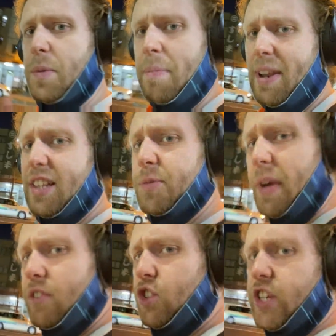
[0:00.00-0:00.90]
My plans may
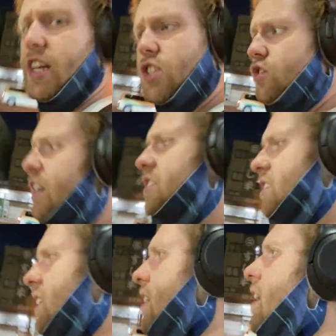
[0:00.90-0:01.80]
have just changed
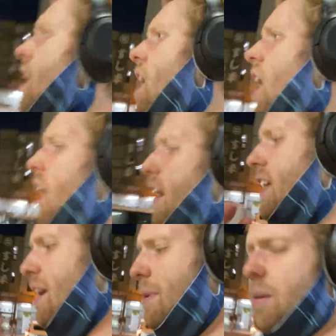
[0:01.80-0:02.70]
drastically. I
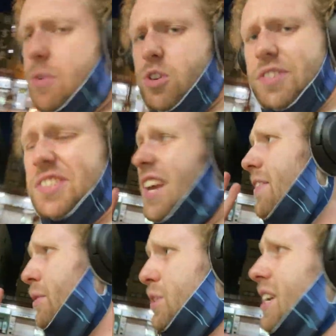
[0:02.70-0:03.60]
came here because
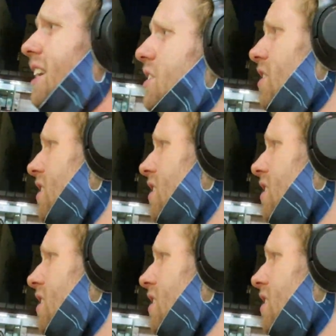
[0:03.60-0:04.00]
there was a castle.